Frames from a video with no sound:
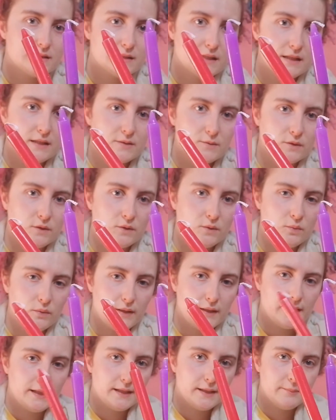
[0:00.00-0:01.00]
Yes, we've got a
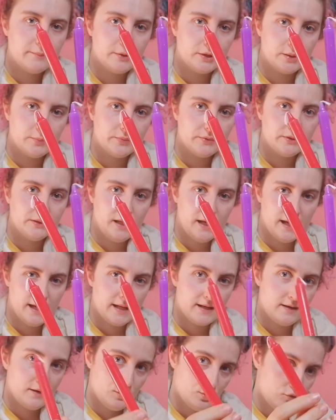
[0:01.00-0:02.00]
white, a purple,
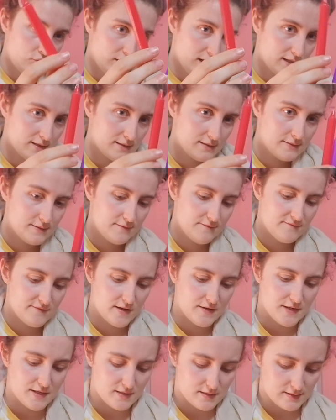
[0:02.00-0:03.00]
and a red.
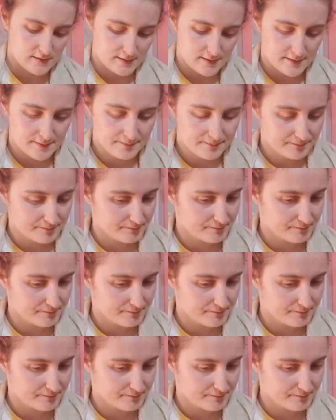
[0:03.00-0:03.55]
Very nice.